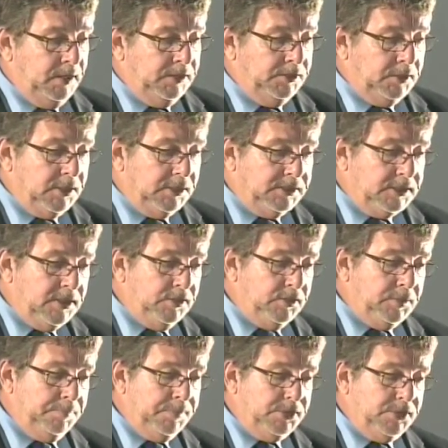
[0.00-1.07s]
to continue
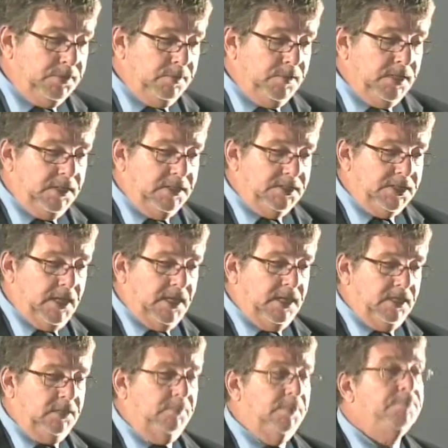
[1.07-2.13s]
to pursue their
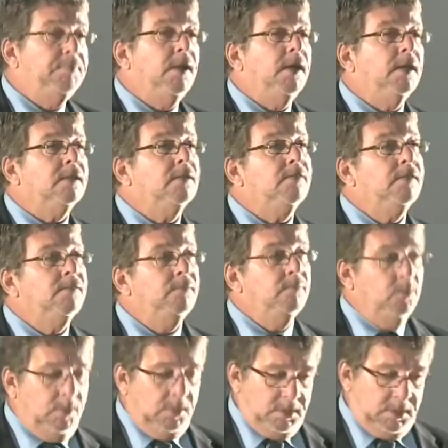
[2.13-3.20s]
desire to be part of the
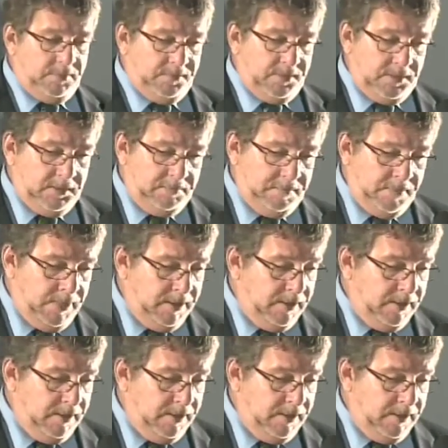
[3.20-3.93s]
world of film